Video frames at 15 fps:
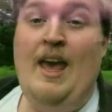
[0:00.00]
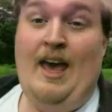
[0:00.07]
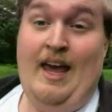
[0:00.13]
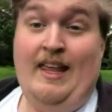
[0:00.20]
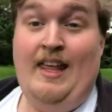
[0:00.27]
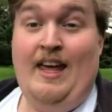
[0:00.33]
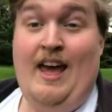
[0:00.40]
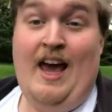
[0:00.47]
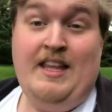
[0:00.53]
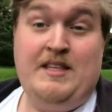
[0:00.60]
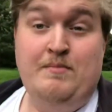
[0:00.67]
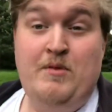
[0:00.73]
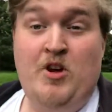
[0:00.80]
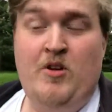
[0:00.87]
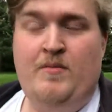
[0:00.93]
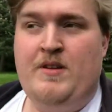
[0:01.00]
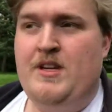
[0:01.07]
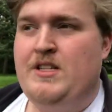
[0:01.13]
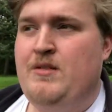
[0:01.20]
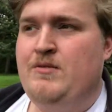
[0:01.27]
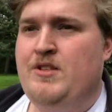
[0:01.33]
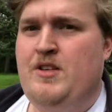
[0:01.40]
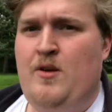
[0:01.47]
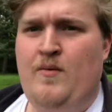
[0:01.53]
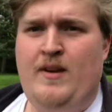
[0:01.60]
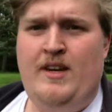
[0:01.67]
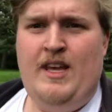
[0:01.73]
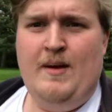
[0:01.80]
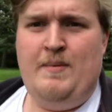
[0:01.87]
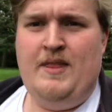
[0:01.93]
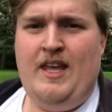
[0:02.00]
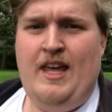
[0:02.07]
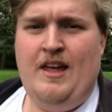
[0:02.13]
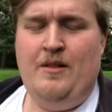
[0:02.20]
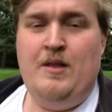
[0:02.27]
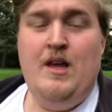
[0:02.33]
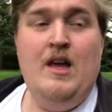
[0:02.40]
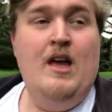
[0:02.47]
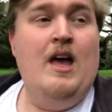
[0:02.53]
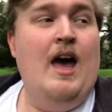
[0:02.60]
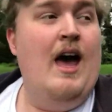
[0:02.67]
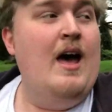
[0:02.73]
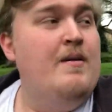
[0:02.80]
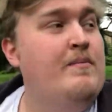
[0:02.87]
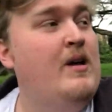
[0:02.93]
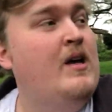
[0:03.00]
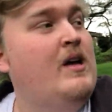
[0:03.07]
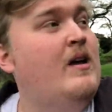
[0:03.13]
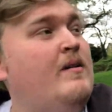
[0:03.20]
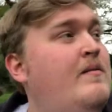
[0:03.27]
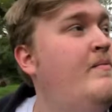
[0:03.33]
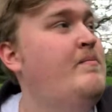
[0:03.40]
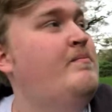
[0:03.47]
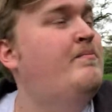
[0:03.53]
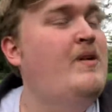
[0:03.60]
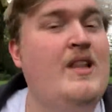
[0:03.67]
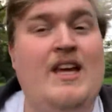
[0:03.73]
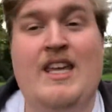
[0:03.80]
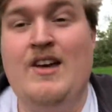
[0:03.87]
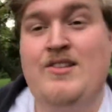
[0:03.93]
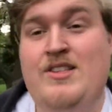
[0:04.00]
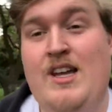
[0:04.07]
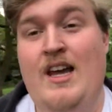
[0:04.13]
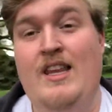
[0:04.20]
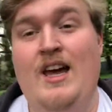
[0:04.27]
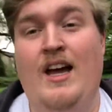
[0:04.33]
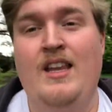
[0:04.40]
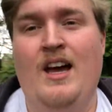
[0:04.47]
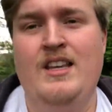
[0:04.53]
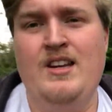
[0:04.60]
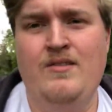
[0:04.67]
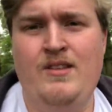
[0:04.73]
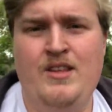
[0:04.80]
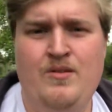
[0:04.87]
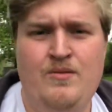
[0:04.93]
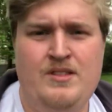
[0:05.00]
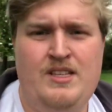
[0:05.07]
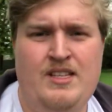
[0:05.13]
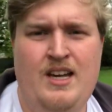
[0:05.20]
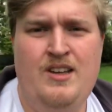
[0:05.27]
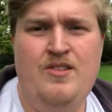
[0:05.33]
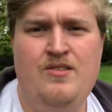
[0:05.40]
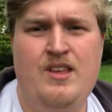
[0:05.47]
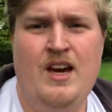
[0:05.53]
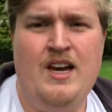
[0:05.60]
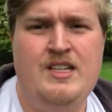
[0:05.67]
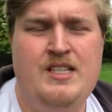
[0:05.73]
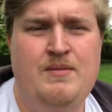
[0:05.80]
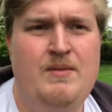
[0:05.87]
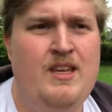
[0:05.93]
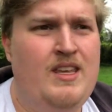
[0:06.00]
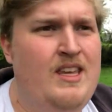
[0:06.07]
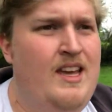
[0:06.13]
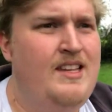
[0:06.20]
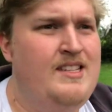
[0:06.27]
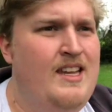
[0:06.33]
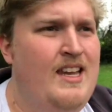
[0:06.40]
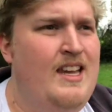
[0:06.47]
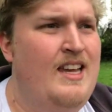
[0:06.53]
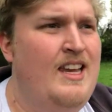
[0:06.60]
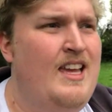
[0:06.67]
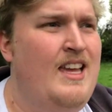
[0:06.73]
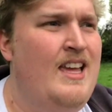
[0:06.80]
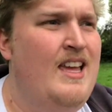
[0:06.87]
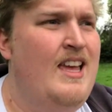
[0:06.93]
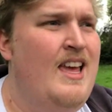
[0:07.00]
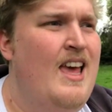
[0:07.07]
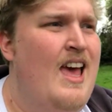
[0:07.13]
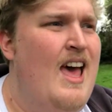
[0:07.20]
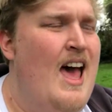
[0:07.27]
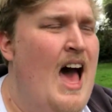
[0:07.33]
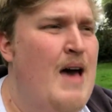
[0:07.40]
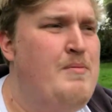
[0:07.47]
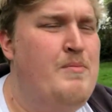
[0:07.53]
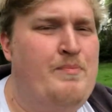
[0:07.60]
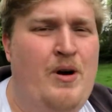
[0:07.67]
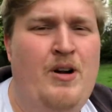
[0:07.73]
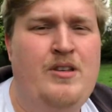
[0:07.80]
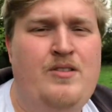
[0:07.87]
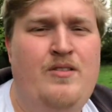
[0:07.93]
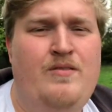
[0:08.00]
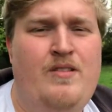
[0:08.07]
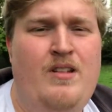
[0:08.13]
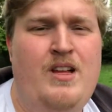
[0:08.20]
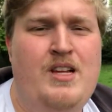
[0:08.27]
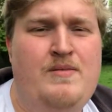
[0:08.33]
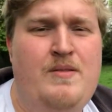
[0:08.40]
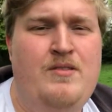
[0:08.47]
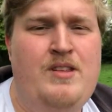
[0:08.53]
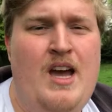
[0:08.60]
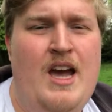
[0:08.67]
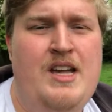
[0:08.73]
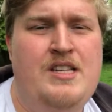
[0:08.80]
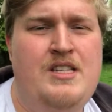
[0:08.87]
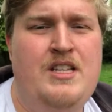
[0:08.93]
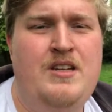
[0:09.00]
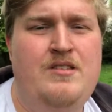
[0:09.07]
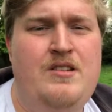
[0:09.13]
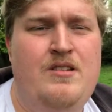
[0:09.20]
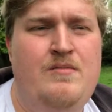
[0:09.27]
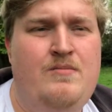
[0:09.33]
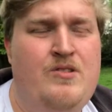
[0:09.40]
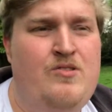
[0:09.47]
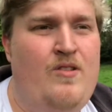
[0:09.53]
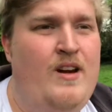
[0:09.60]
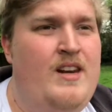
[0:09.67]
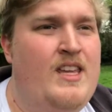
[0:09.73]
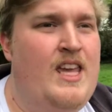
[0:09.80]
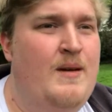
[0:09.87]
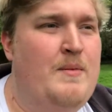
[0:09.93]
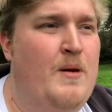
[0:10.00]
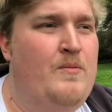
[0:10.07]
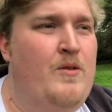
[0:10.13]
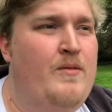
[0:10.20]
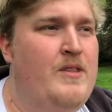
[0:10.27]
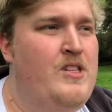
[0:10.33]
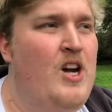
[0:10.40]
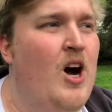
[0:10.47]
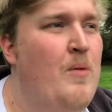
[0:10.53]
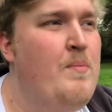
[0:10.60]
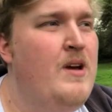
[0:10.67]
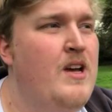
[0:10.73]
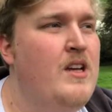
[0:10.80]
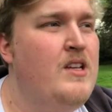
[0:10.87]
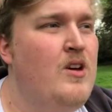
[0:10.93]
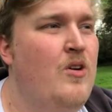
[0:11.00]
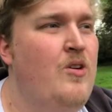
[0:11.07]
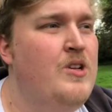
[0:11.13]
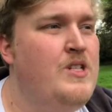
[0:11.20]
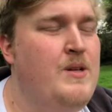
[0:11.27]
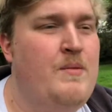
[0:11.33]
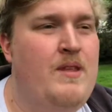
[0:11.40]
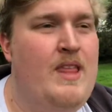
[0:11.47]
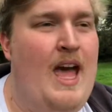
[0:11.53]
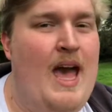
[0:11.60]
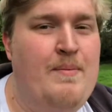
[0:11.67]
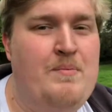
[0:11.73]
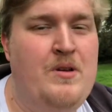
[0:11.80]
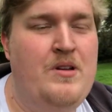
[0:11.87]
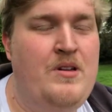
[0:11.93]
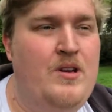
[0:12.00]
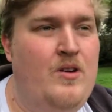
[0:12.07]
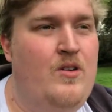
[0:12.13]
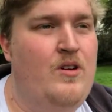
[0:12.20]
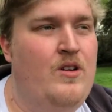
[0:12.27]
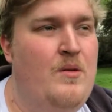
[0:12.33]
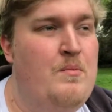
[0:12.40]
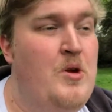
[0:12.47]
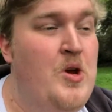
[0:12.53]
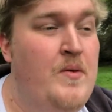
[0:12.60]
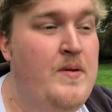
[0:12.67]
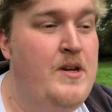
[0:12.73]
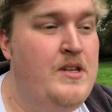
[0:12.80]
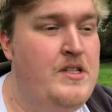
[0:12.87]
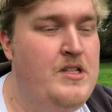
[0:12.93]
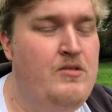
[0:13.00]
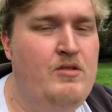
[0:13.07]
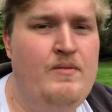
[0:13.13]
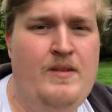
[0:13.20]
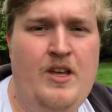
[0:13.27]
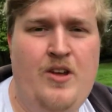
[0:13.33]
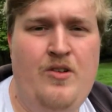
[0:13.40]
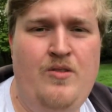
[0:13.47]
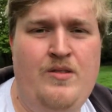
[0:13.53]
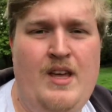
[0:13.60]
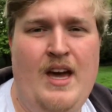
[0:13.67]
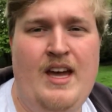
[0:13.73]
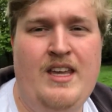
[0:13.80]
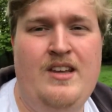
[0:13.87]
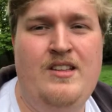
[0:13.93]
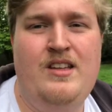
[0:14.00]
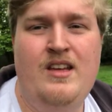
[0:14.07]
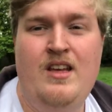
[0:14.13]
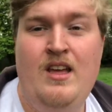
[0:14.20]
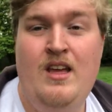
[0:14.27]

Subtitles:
Hey there, I had to move because it was too windy up in the hill. But like I was saying, I don't really know what to tell you guys. I mean, because I've been pondering for the last few days in terms of trying to come up with a topic or something that happened or a movie to review that I could